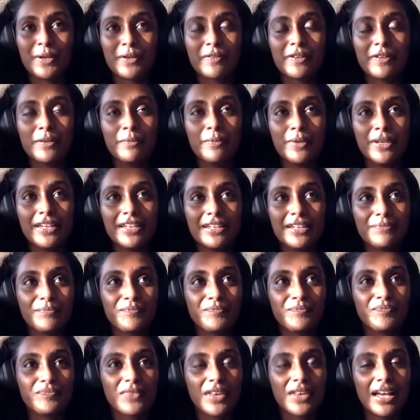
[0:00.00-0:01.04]
Caribbean
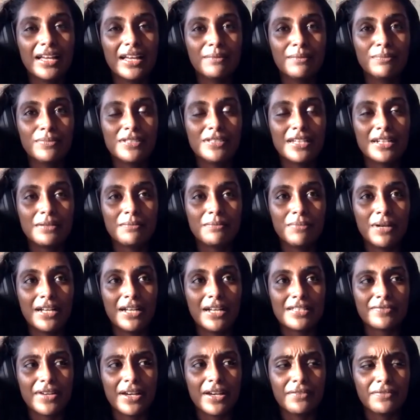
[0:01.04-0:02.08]
and certain
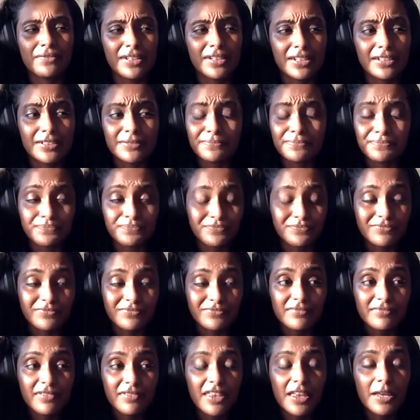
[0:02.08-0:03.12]
parts of Africa.
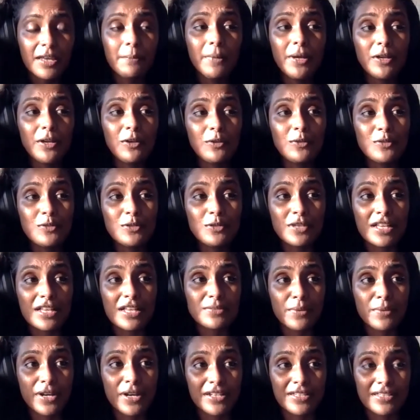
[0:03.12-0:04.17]
But also
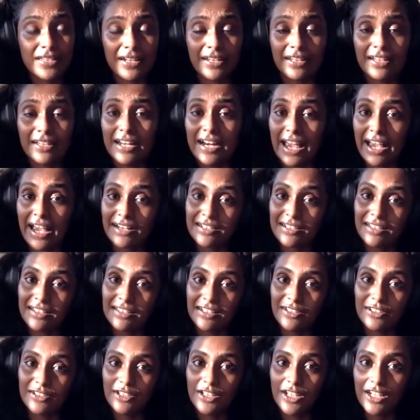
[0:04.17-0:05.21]
that's where I started connecting
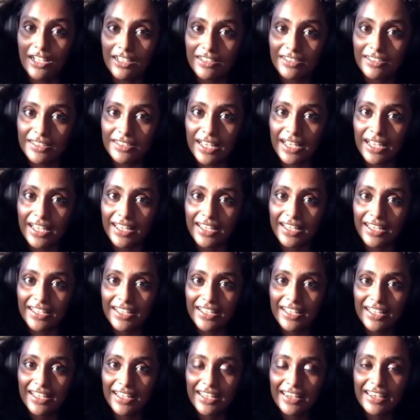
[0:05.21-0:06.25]
the dots, like
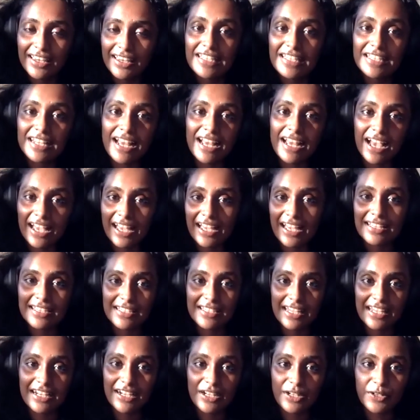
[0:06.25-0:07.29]
things that I had
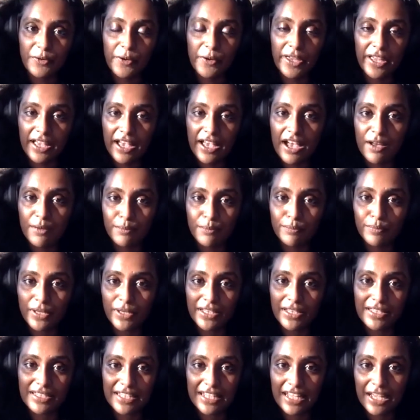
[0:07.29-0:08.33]
seen growing up
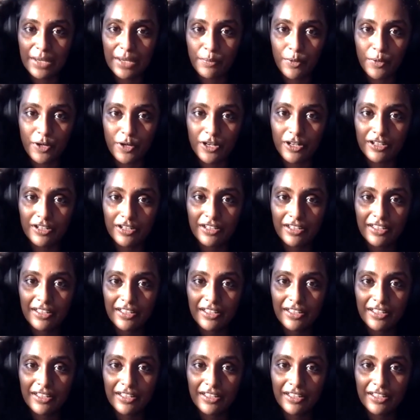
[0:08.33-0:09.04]
in Singapore